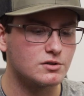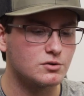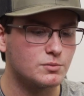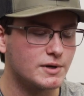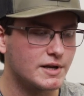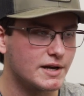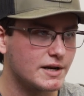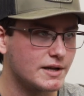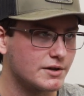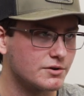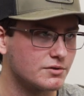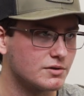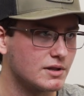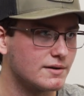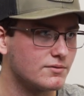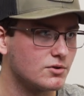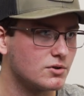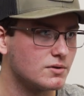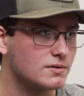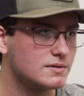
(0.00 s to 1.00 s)
illuminating your
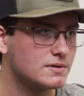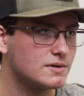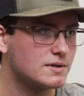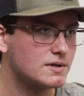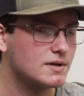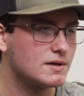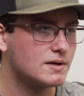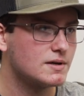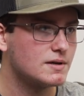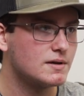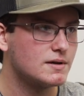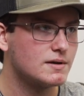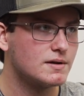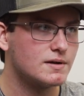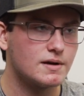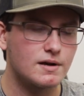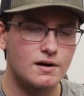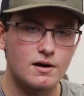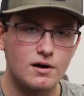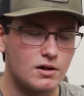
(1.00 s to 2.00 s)
level.
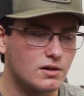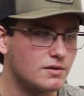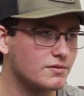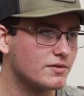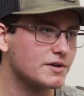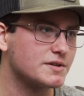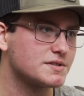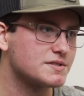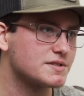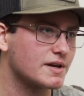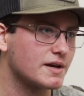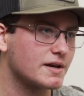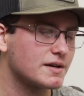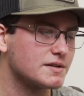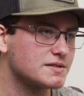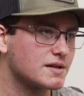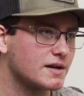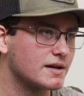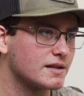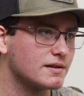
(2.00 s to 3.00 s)
All of us
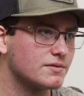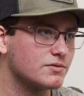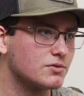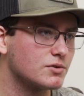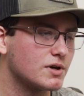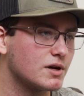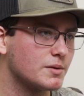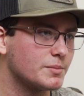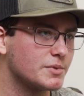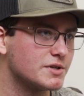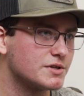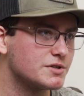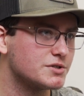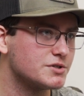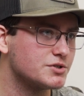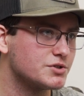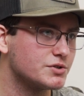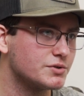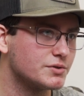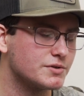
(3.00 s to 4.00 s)
as high-level
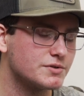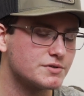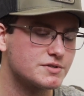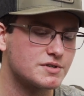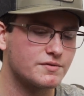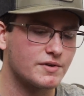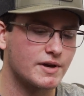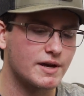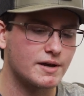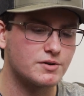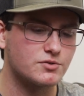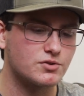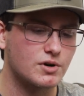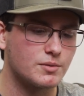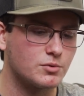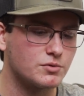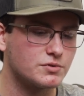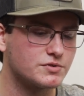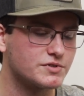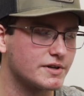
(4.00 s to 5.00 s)
competition shooters have had
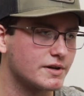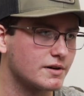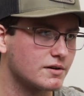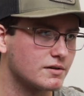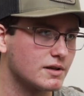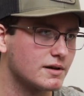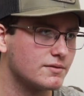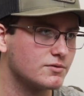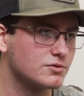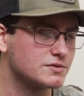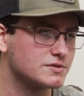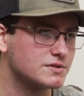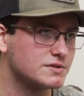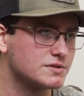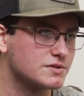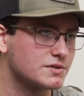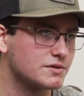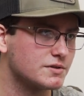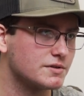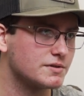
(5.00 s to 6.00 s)
trouble seeing our levels
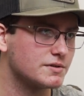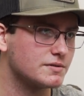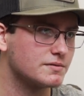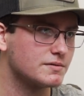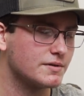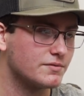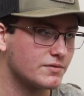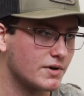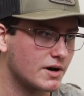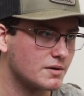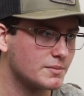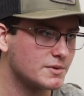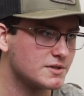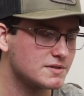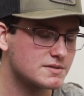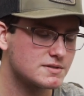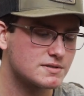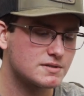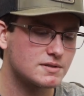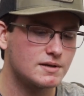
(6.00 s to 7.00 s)
in certain
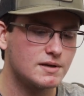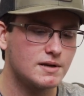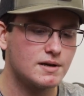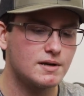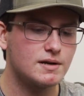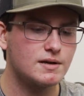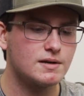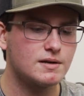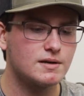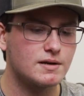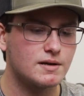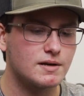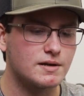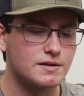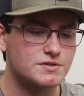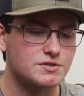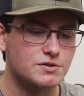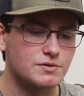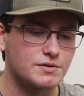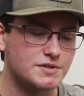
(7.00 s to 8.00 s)
environments,
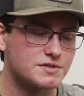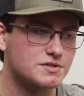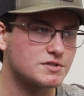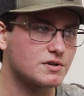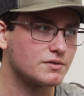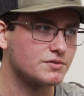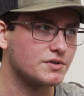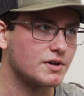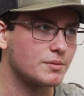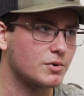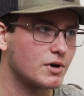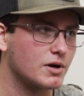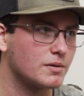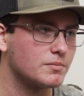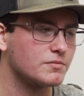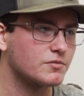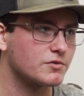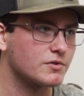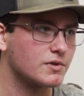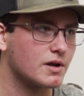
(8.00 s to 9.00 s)
and so this solves that
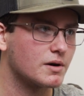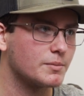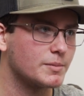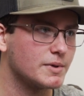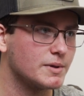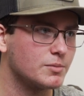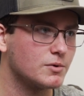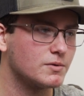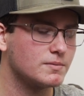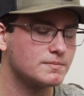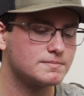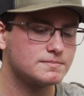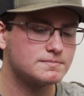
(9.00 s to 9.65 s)
problem for a lot of people.